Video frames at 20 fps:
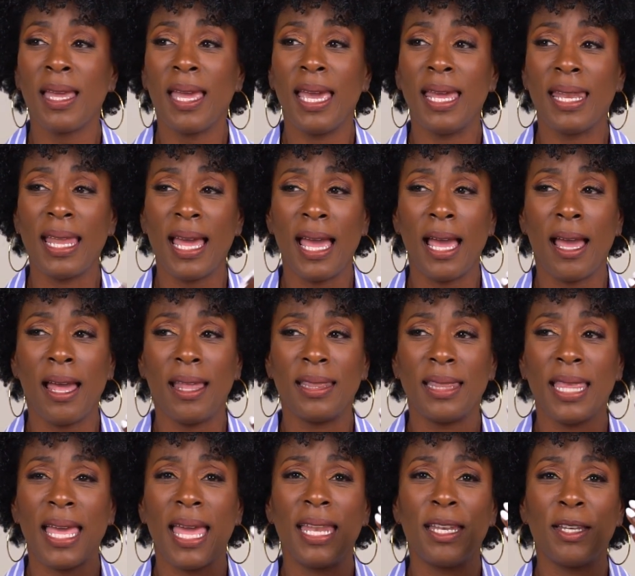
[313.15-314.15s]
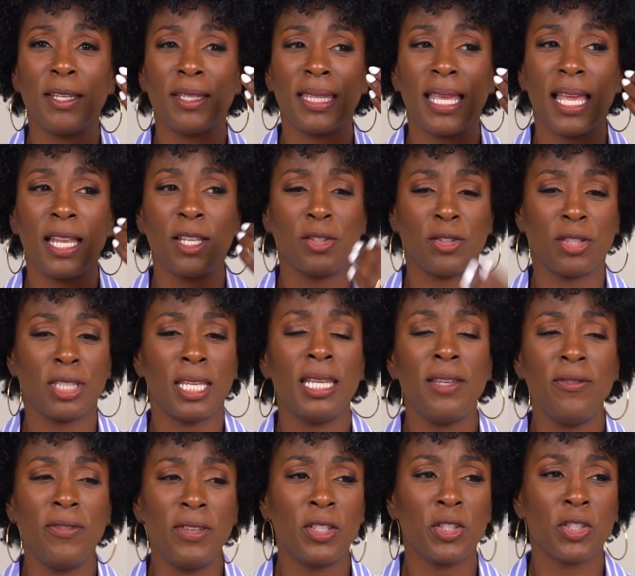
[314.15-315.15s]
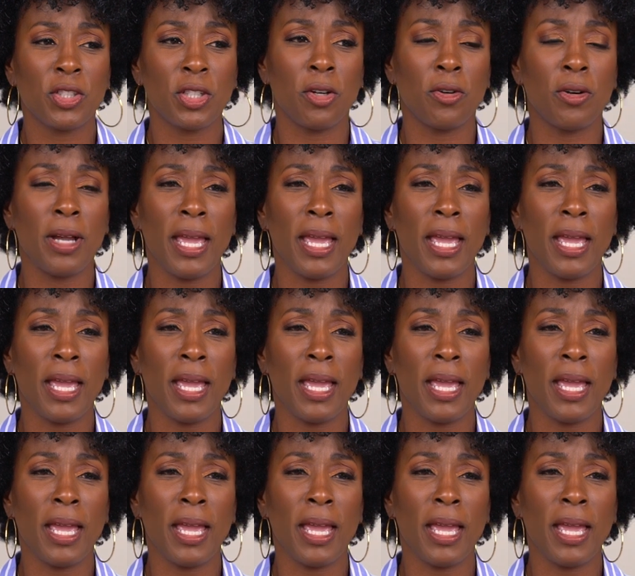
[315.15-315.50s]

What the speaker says: And that TV show